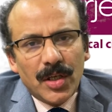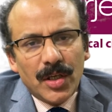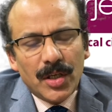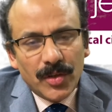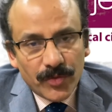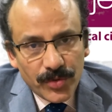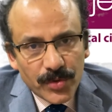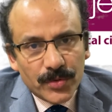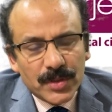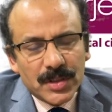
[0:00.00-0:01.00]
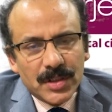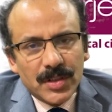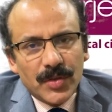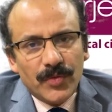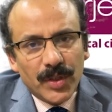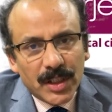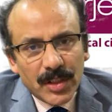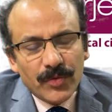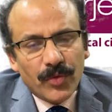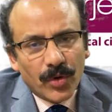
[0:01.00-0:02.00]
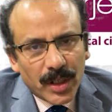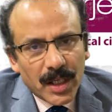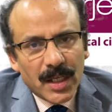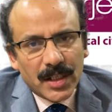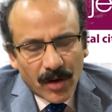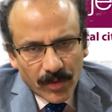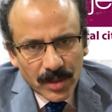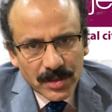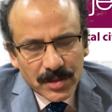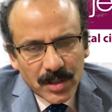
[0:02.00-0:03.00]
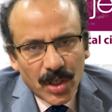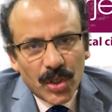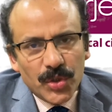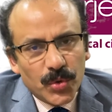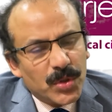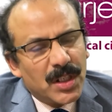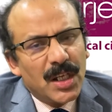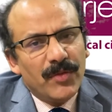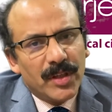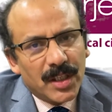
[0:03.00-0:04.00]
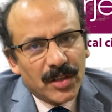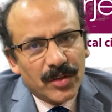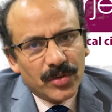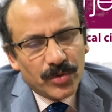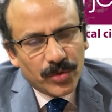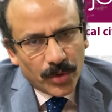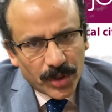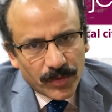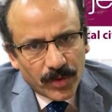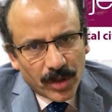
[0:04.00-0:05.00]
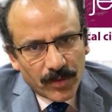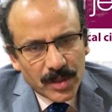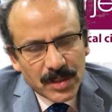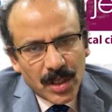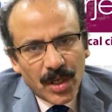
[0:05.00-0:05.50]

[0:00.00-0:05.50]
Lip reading: infused within 48 hours, usually within 24 hours.